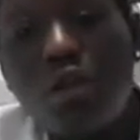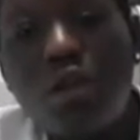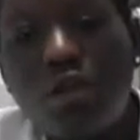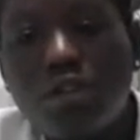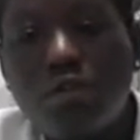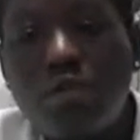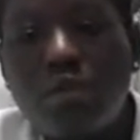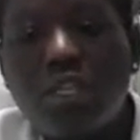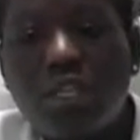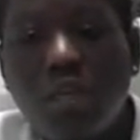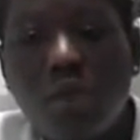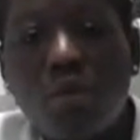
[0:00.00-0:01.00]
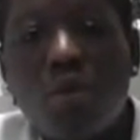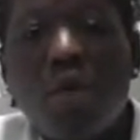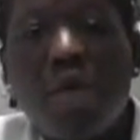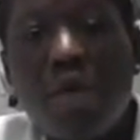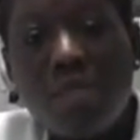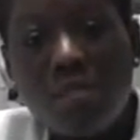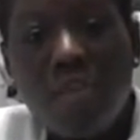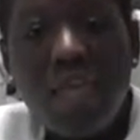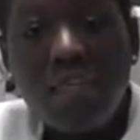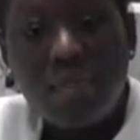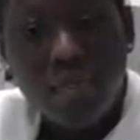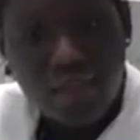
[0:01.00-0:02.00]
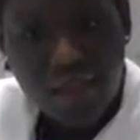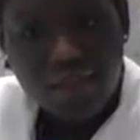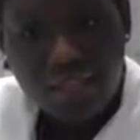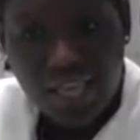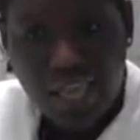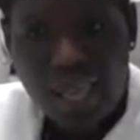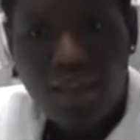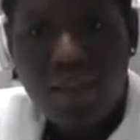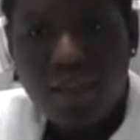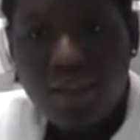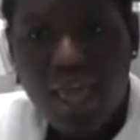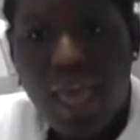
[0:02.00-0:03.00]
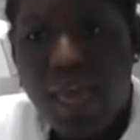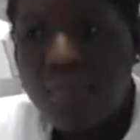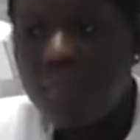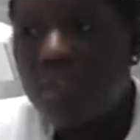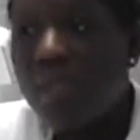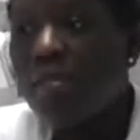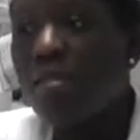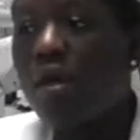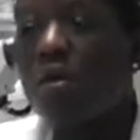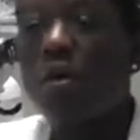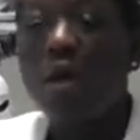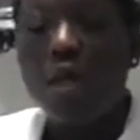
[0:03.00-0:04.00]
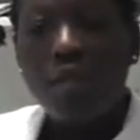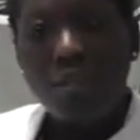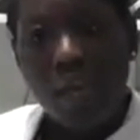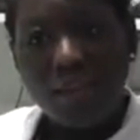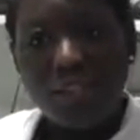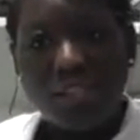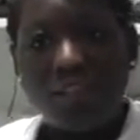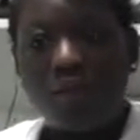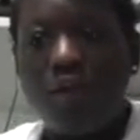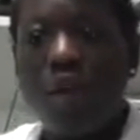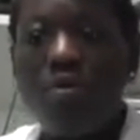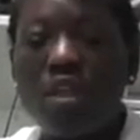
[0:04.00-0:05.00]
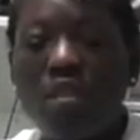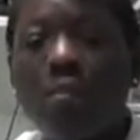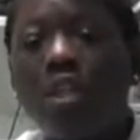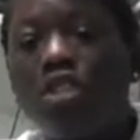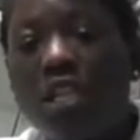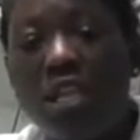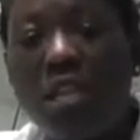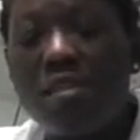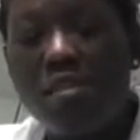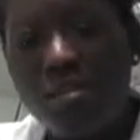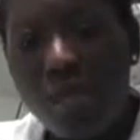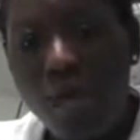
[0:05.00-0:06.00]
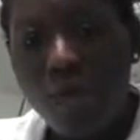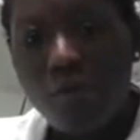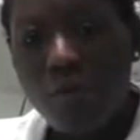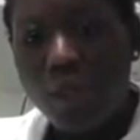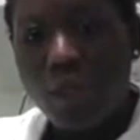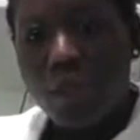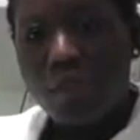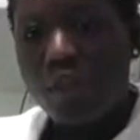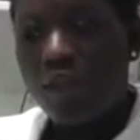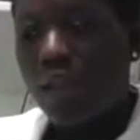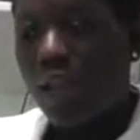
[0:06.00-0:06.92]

lot of the material is then sent here and kept. And so that is very special in itself, that the